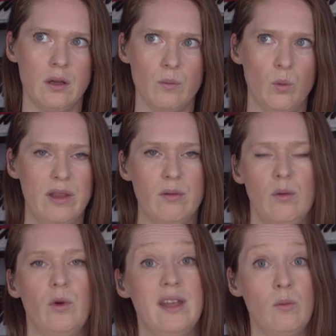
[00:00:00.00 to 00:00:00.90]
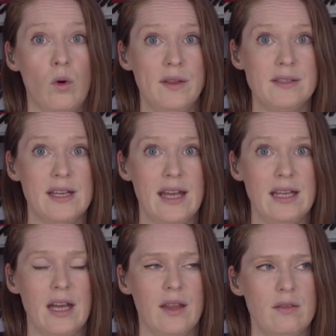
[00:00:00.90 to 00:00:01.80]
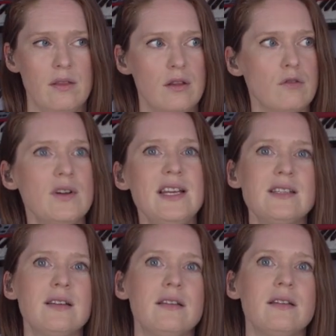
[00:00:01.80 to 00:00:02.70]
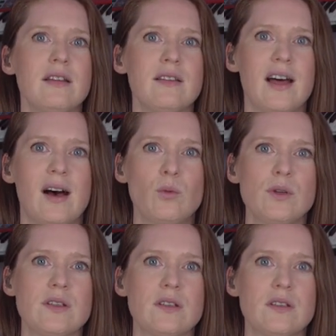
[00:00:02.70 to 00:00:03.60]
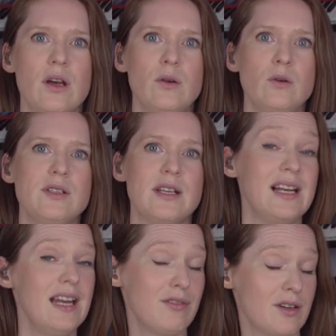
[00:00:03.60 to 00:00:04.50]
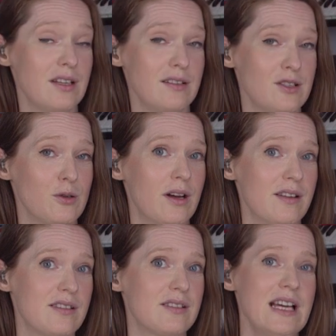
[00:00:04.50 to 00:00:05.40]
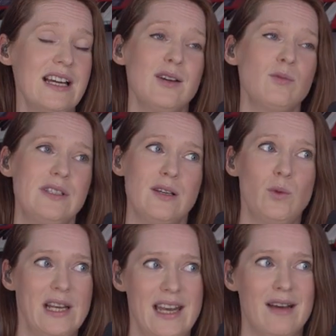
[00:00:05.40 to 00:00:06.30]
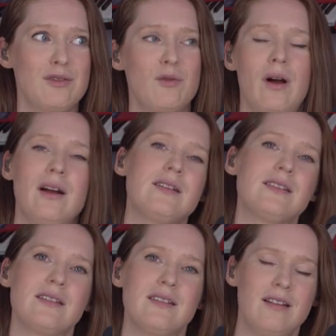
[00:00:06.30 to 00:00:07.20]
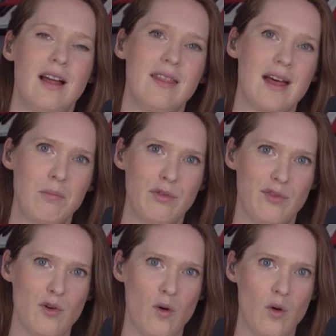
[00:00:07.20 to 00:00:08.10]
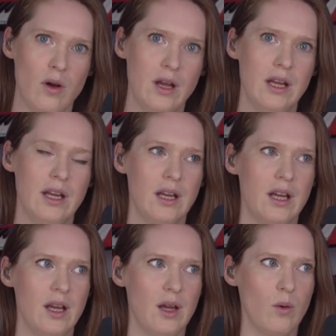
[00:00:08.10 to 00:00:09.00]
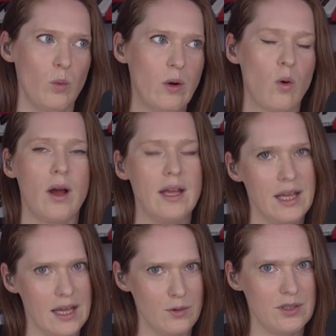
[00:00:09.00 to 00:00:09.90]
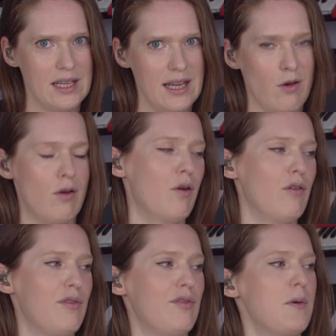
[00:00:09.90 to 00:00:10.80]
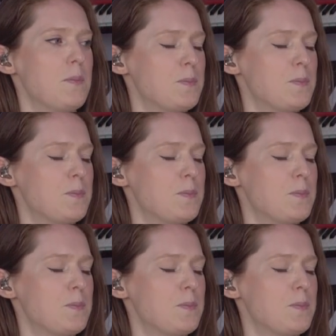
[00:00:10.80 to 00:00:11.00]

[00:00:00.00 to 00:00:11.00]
within one day. And the reason that that was so significant to us was that we'd never worked like that before. We're quite guilty of